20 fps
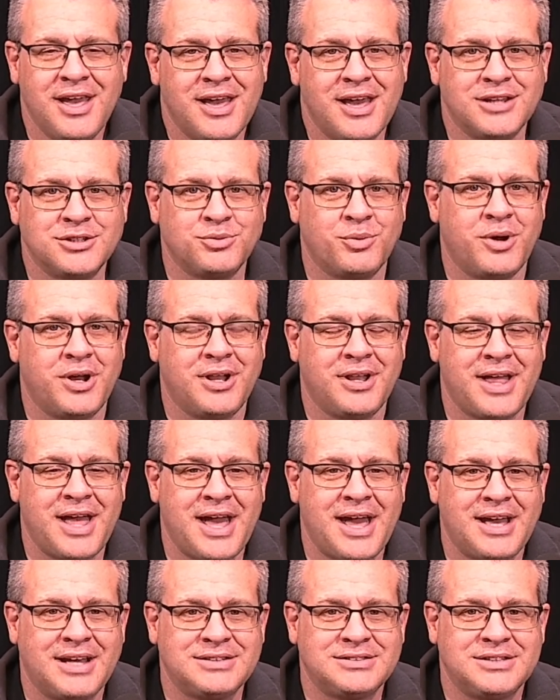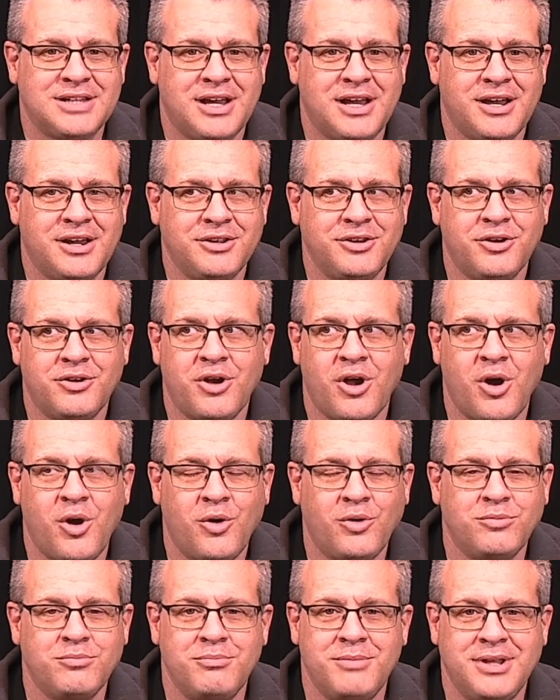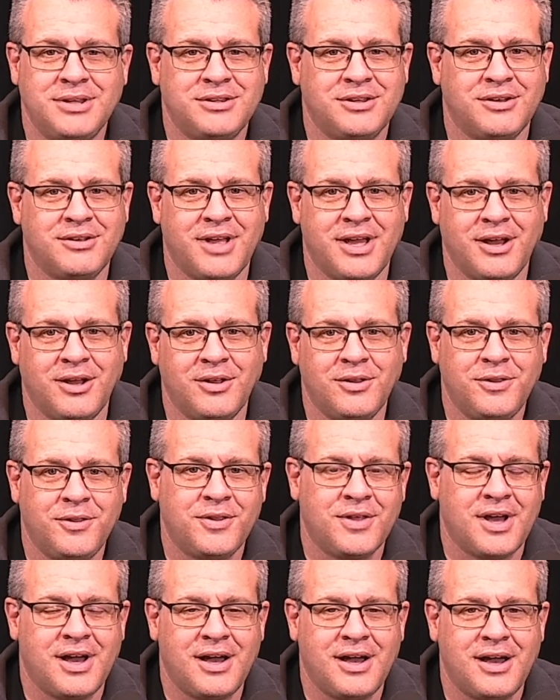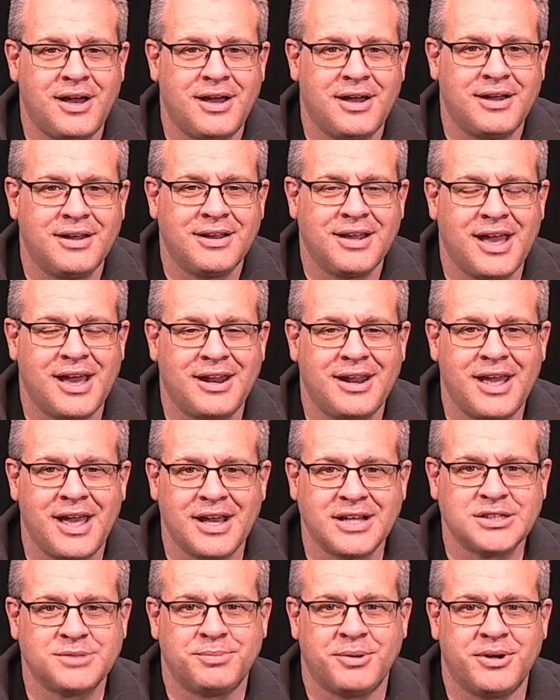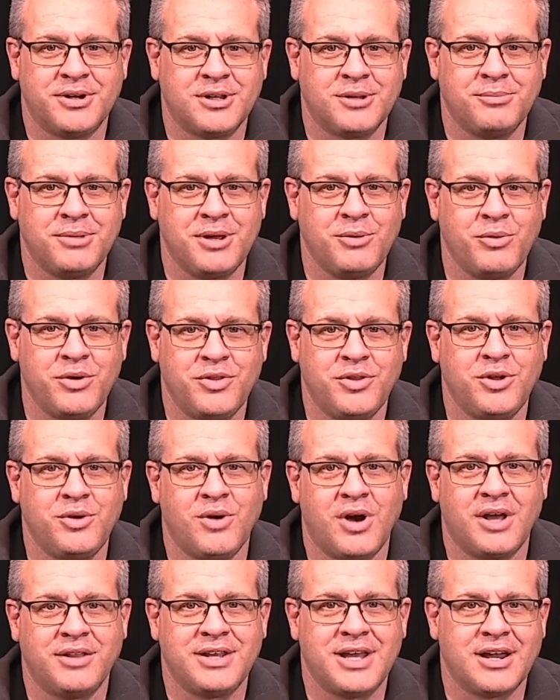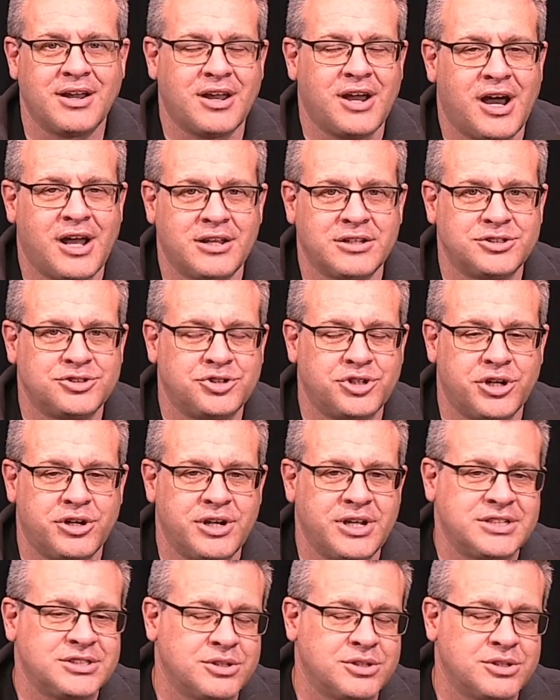as well as your own mental health kind of expert to be with you on that college journey.